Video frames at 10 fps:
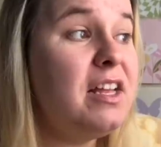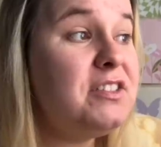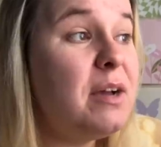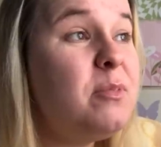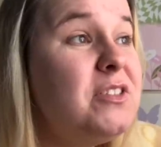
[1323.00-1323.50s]
A
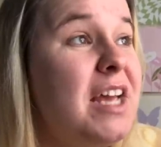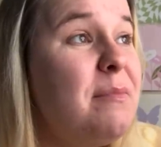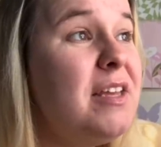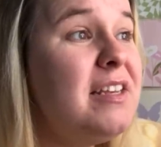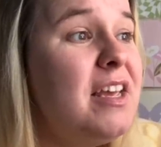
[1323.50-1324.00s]
double
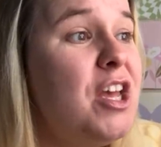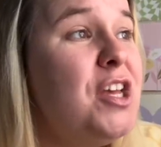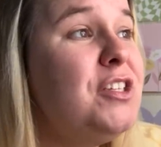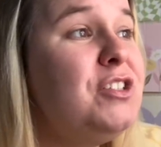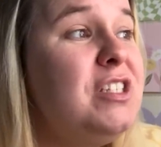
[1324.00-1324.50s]
diamond
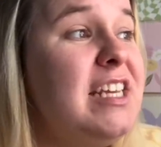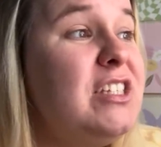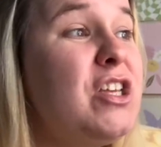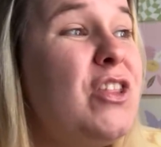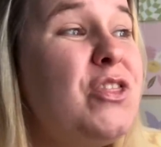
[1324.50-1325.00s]

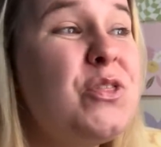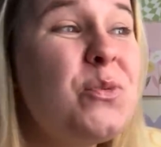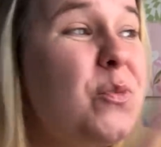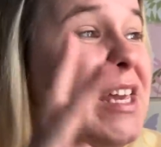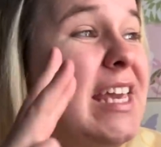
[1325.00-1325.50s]
needs
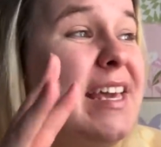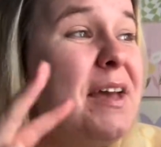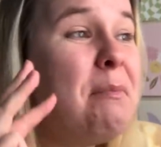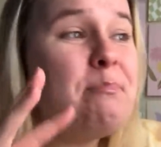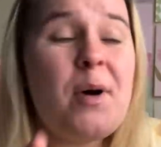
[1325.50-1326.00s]
three
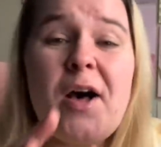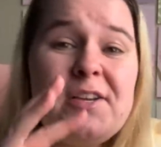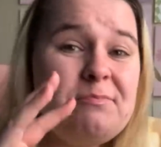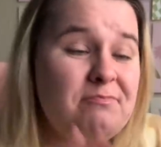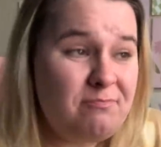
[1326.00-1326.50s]

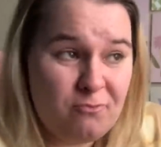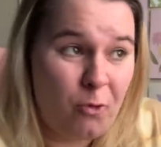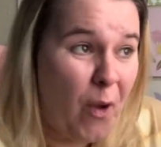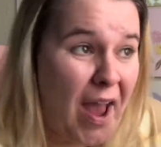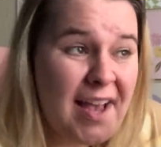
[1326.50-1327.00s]
bottom
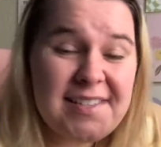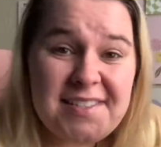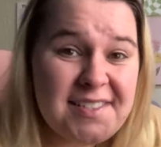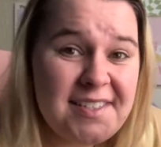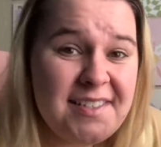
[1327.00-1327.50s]

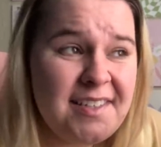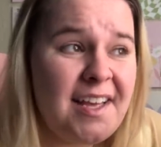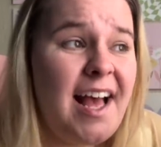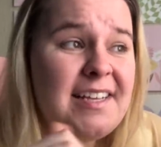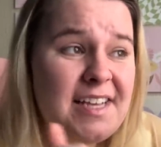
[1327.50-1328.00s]
ranks,
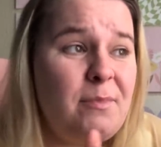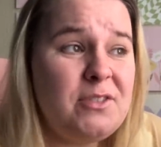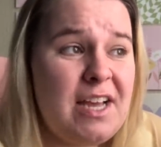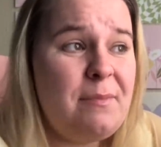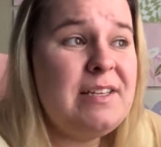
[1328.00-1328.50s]
a double
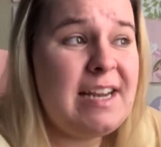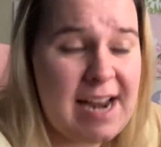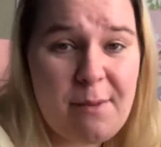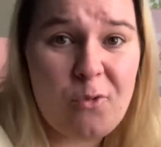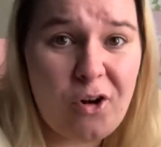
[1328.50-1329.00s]
diamond, and an
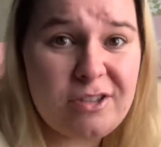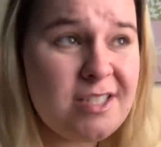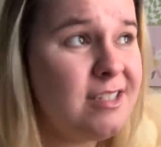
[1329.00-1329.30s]
emerald.